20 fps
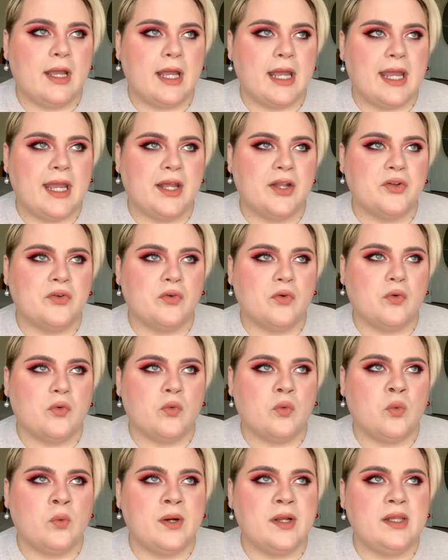and
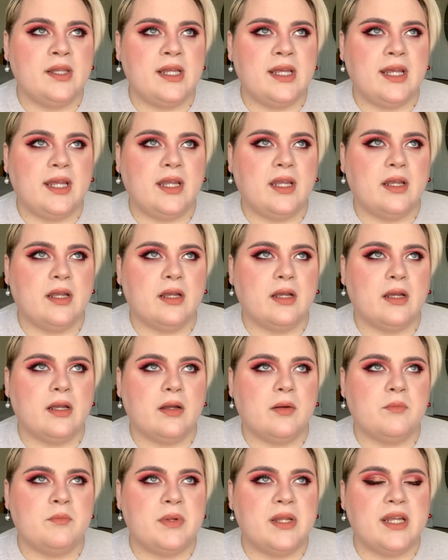really
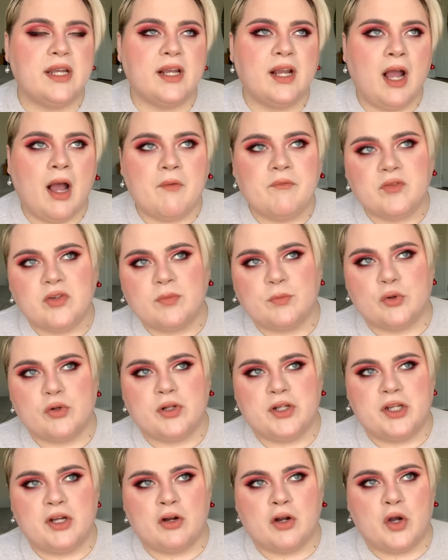being comfortable
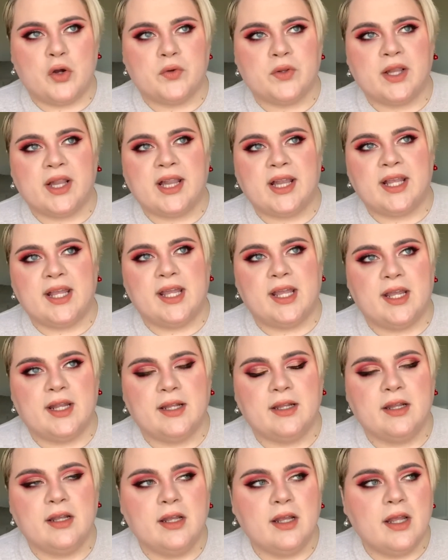in your own
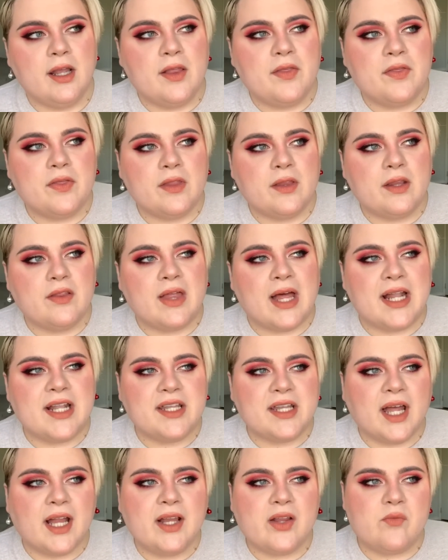skin. That
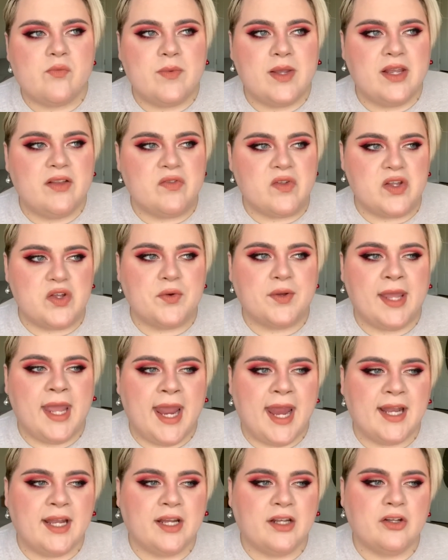doesn't mean that you
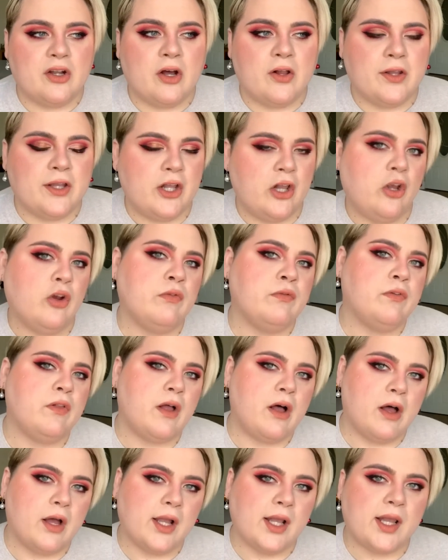can't acknowledge your
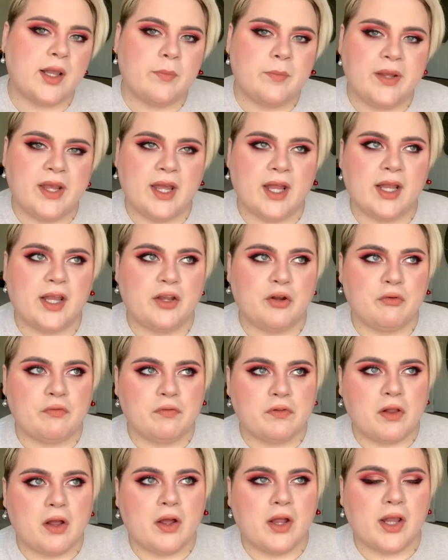flaws, because your
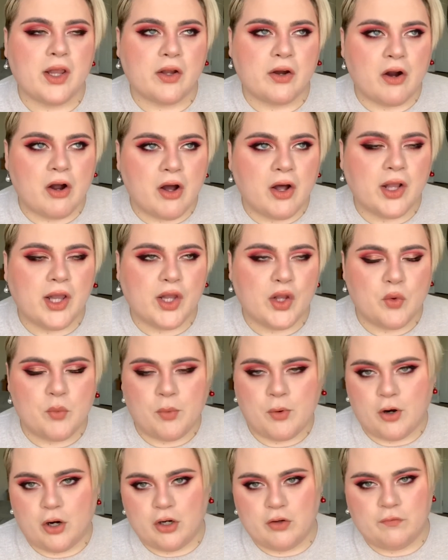flaws are also
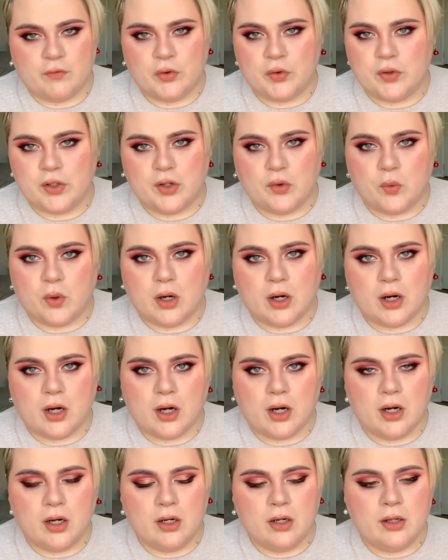part of who you
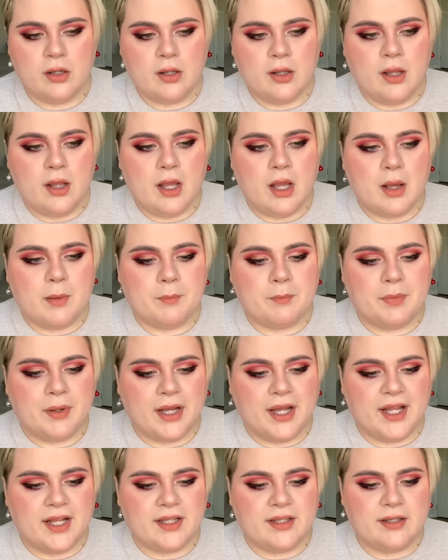are.
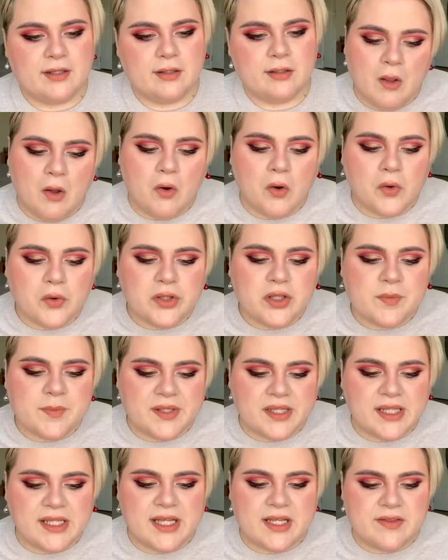But
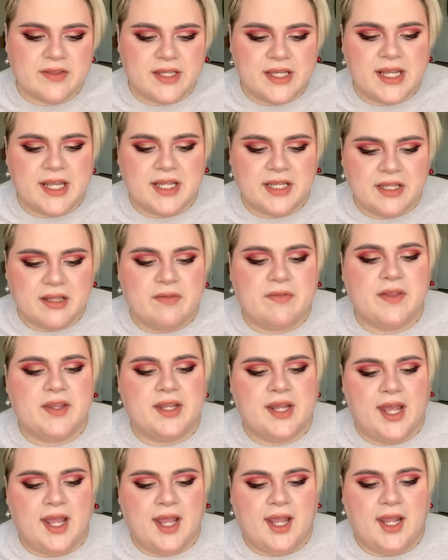ultimately, at the end of the
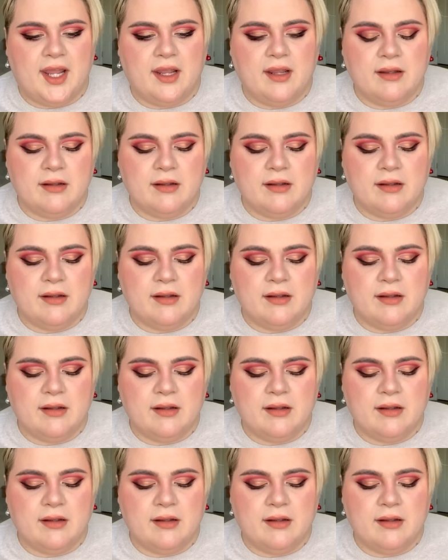day,